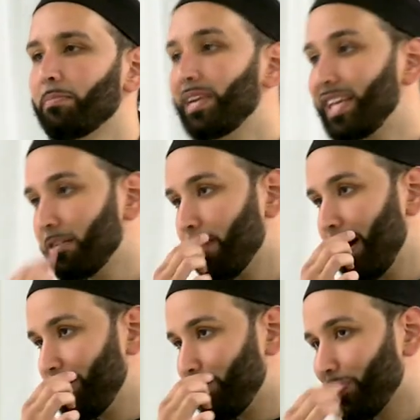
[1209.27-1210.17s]
Meaning
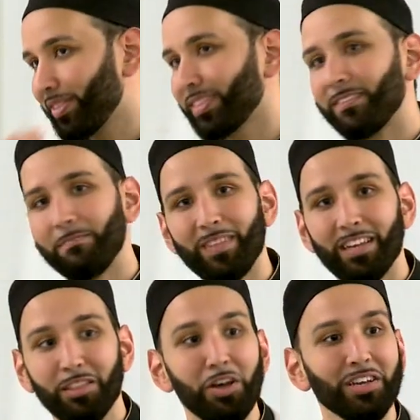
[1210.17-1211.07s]
what?
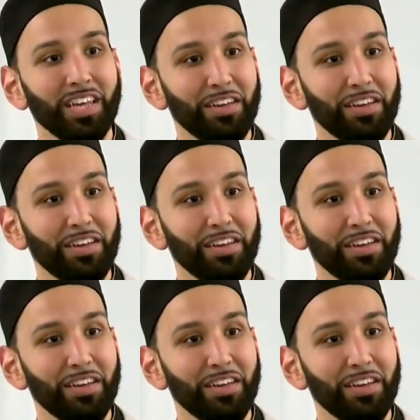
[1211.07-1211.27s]
Look,